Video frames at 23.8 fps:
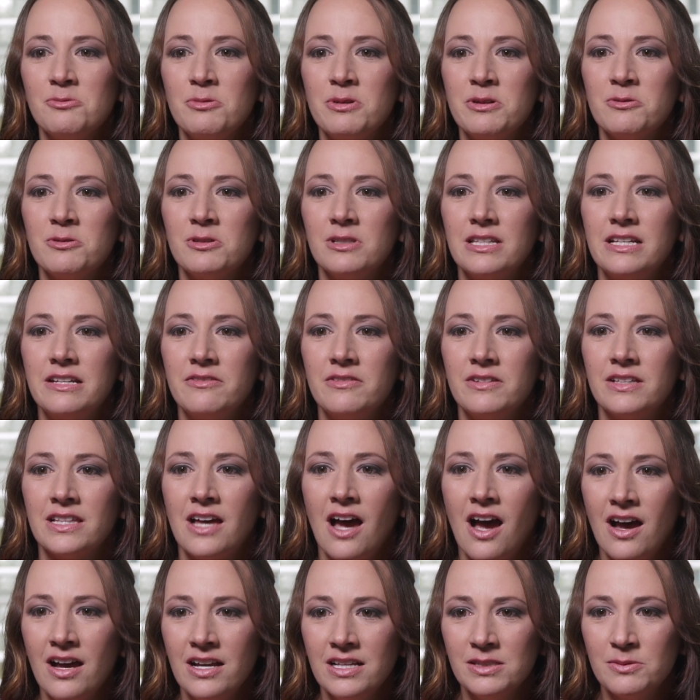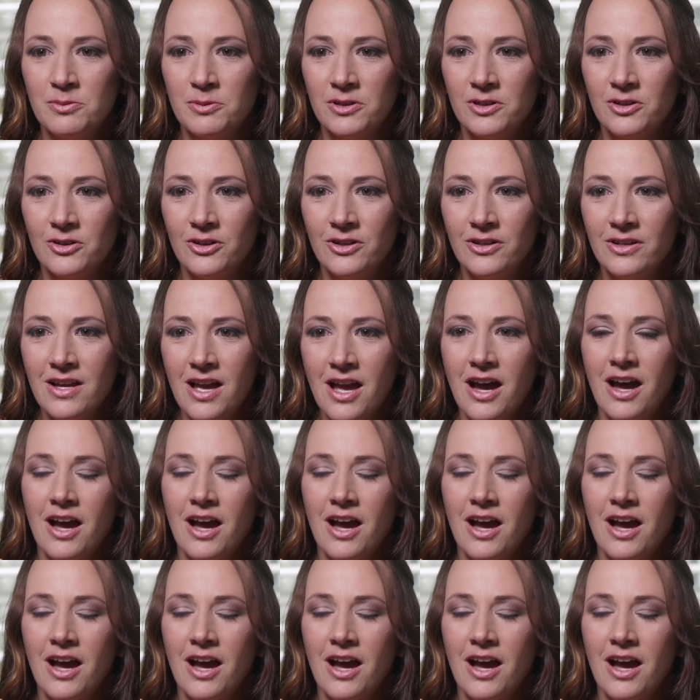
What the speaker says: we were leaving the hospital,